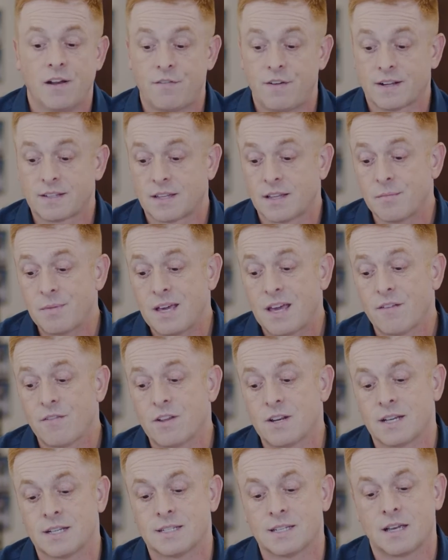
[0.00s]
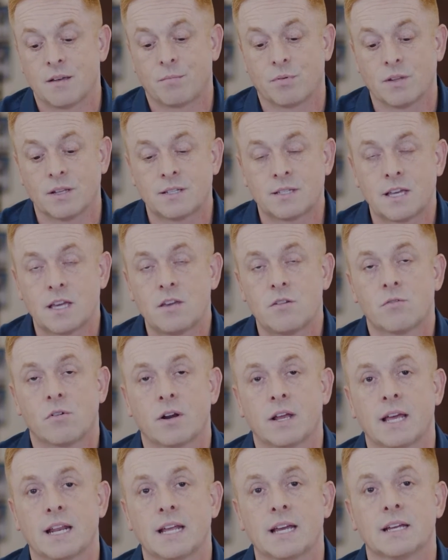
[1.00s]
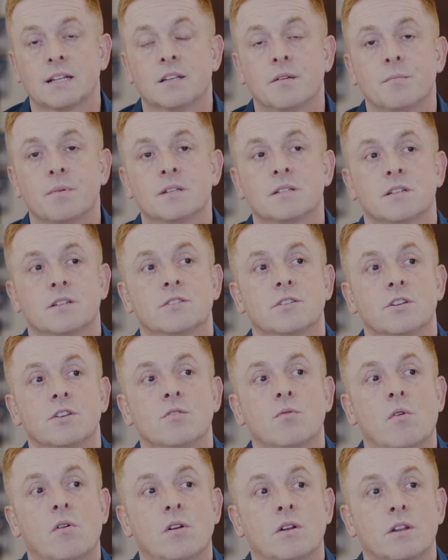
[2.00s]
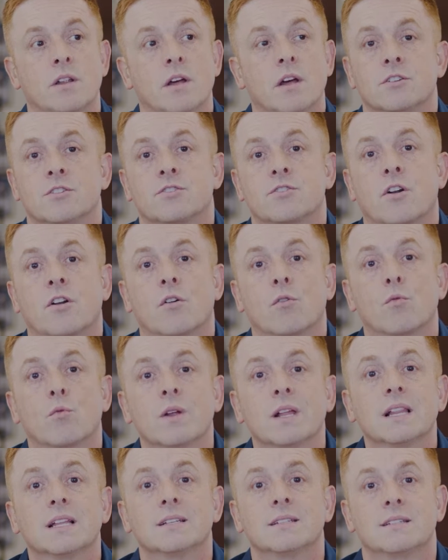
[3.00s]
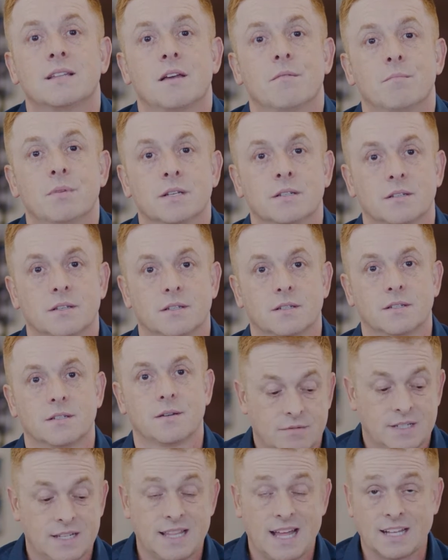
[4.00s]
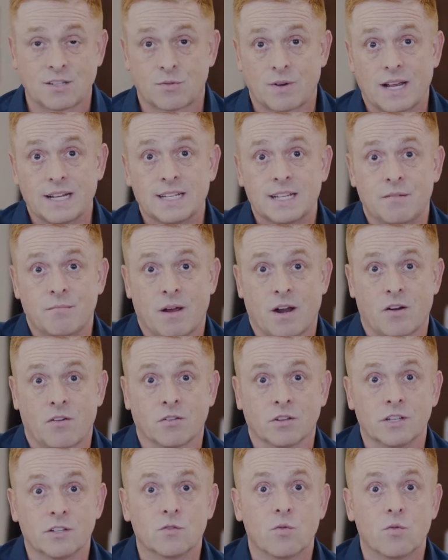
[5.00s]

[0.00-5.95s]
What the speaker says: And in fact, let me give you an example. Let's say you are getting into business and you wanted to start a real estate business. See, that's what I did in my early